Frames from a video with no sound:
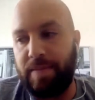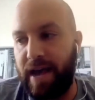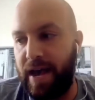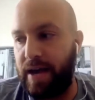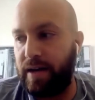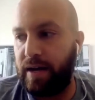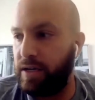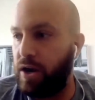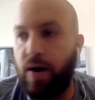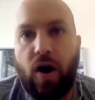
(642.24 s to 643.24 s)
And
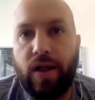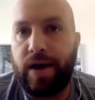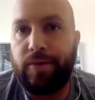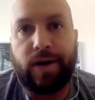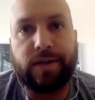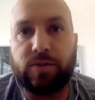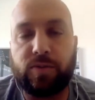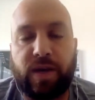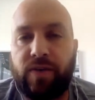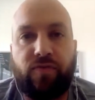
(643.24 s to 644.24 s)
you know, all I was
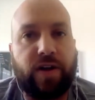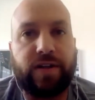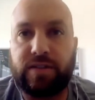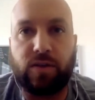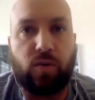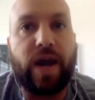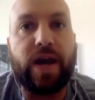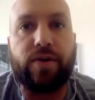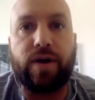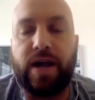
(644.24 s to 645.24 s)
being friendly to the
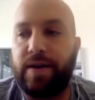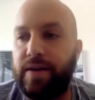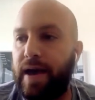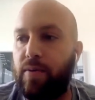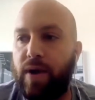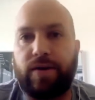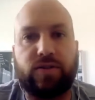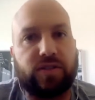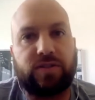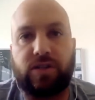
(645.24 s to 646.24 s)
waiter, and that waiter
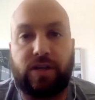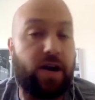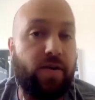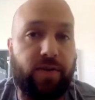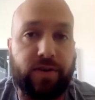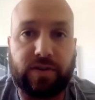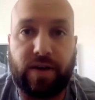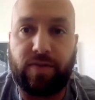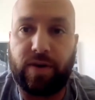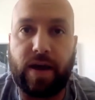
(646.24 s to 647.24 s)
just took care of us
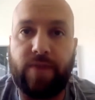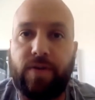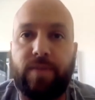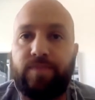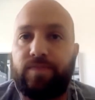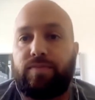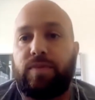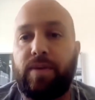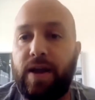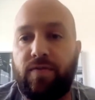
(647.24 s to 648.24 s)

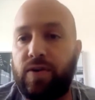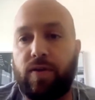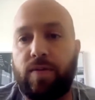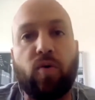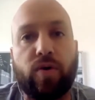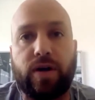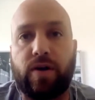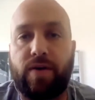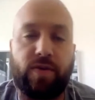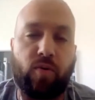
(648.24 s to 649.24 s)
every other morning or
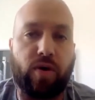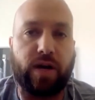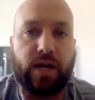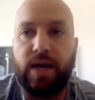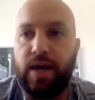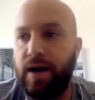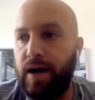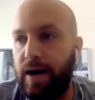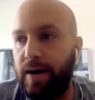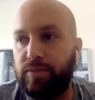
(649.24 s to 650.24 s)
every morning,
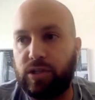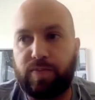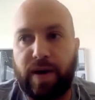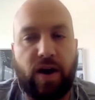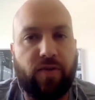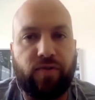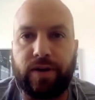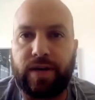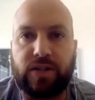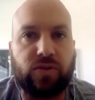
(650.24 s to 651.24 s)
just by
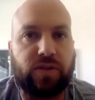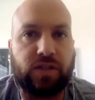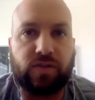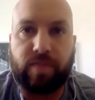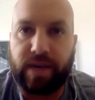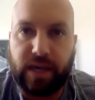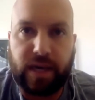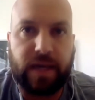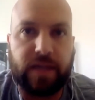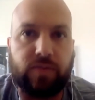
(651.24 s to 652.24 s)
offering extra things for my
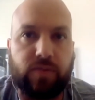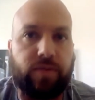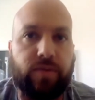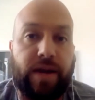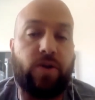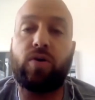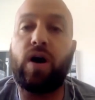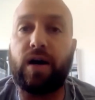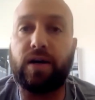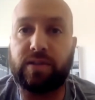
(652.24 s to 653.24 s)
kids at no
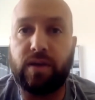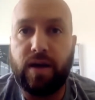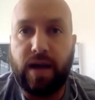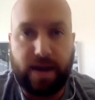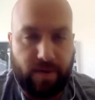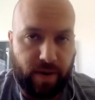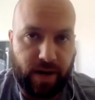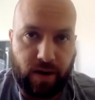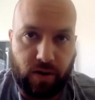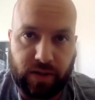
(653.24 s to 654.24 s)
cost. And everybody
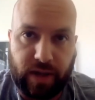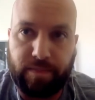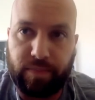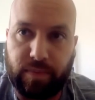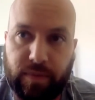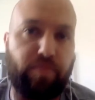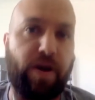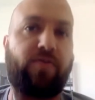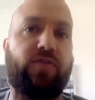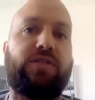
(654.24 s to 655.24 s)
knows that the
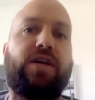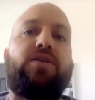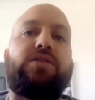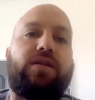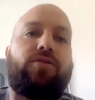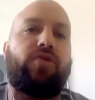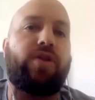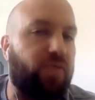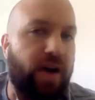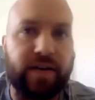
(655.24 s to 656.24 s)
breakfast there is like
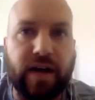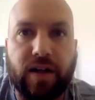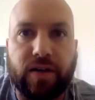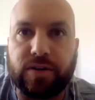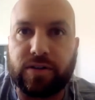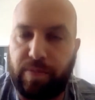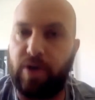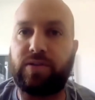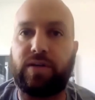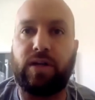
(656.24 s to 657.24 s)
$35 a
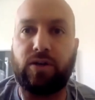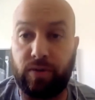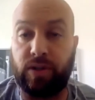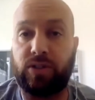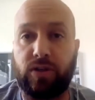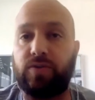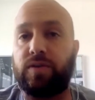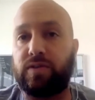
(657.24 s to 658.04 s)
person, including children.